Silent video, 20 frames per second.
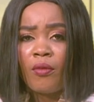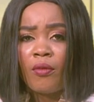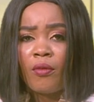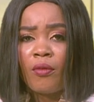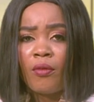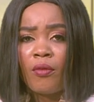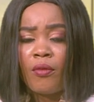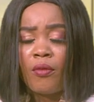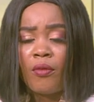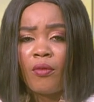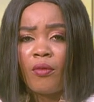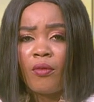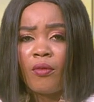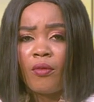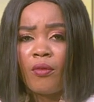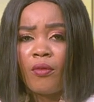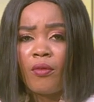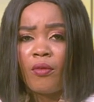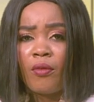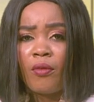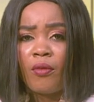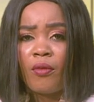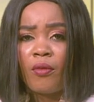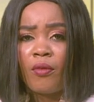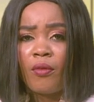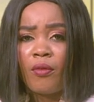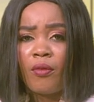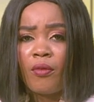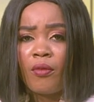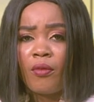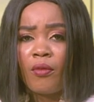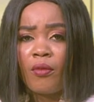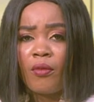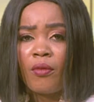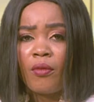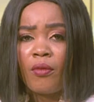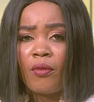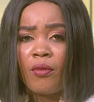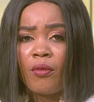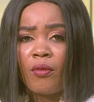
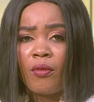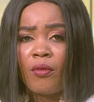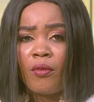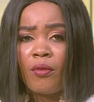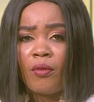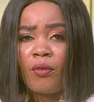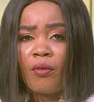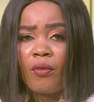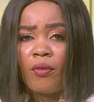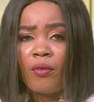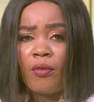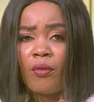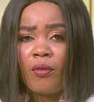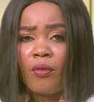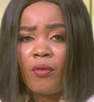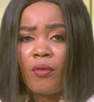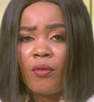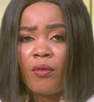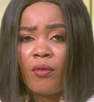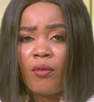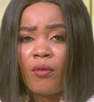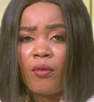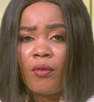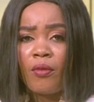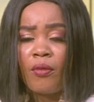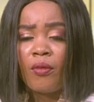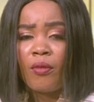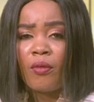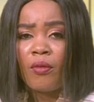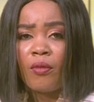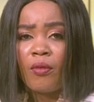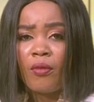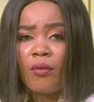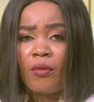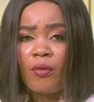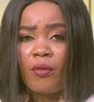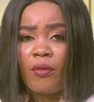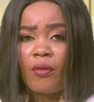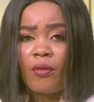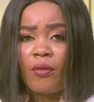
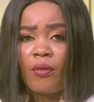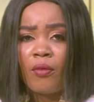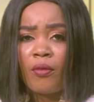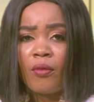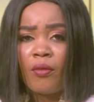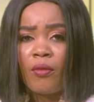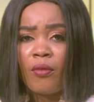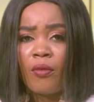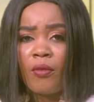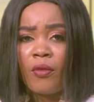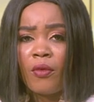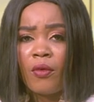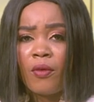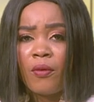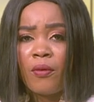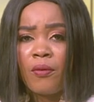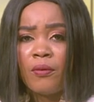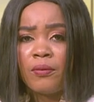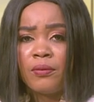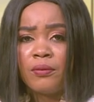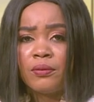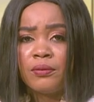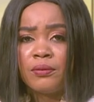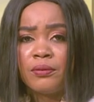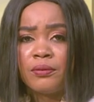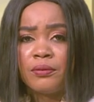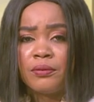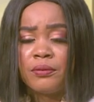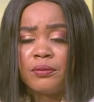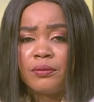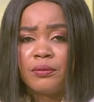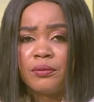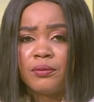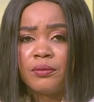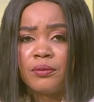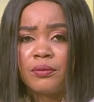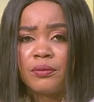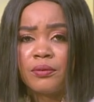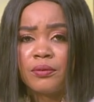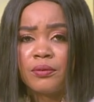
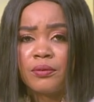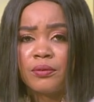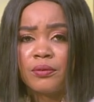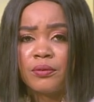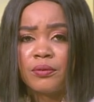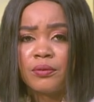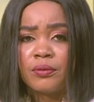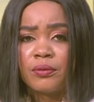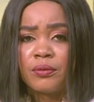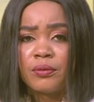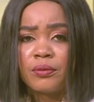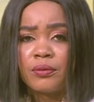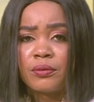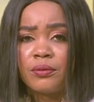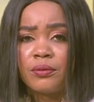No words are spoken by the person on screen.